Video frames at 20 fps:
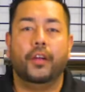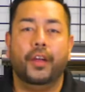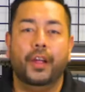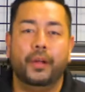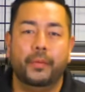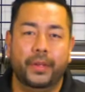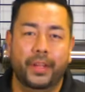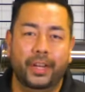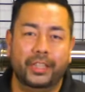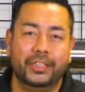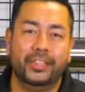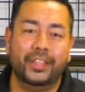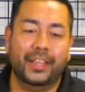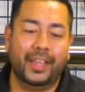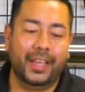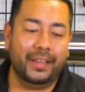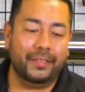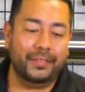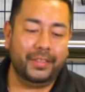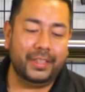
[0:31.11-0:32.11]
right, we also
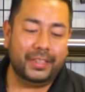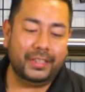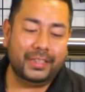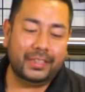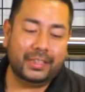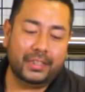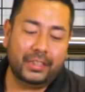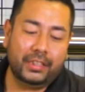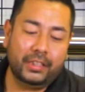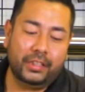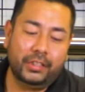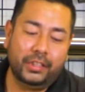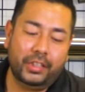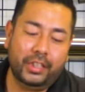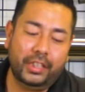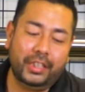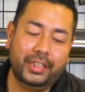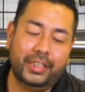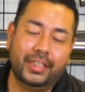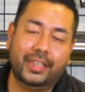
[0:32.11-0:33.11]
have this
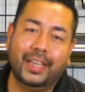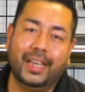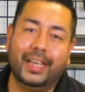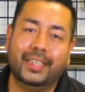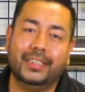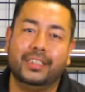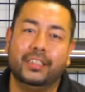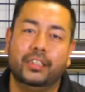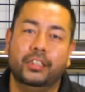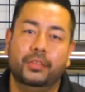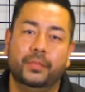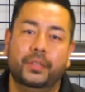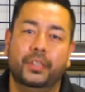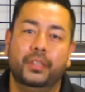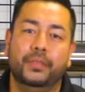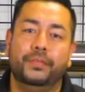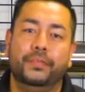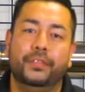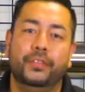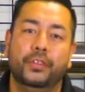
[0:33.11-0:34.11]
unique cast
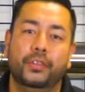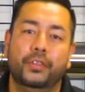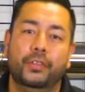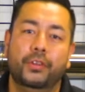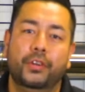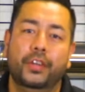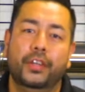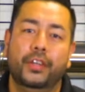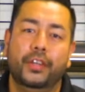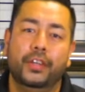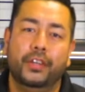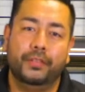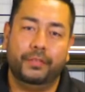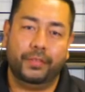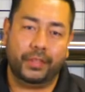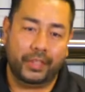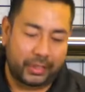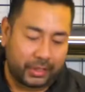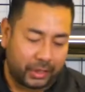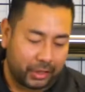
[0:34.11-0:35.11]
aluminum fuel door
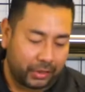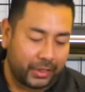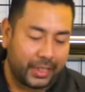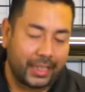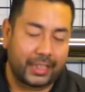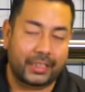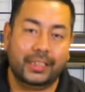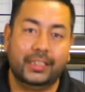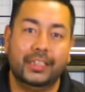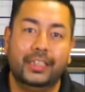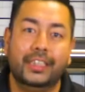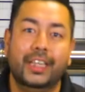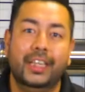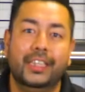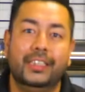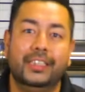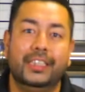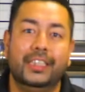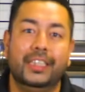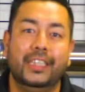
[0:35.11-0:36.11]
for the
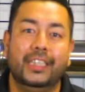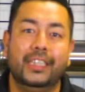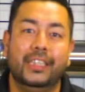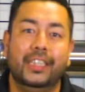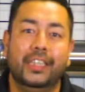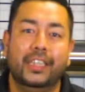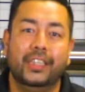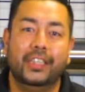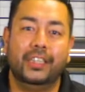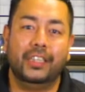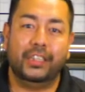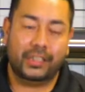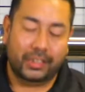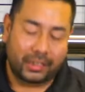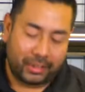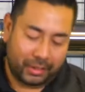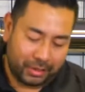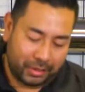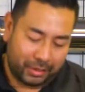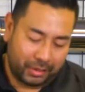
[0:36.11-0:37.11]
2018
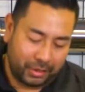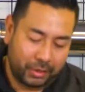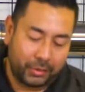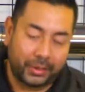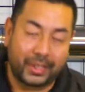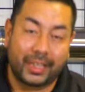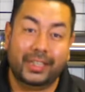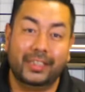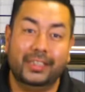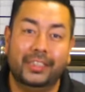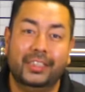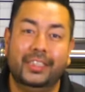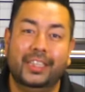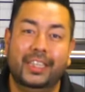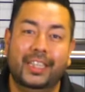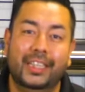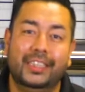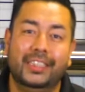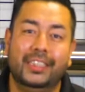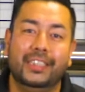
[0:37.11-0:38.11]

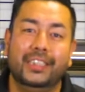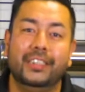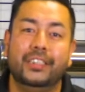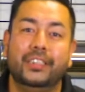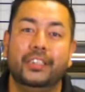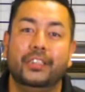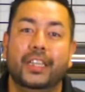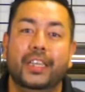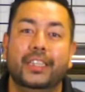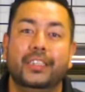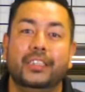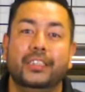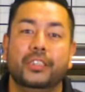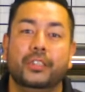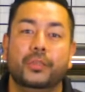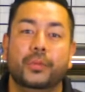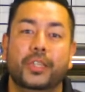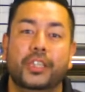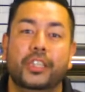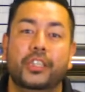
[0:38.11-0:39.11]
and
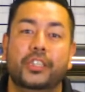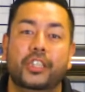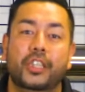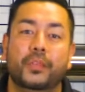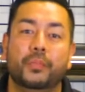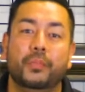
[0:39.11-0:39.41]
2020 Jeep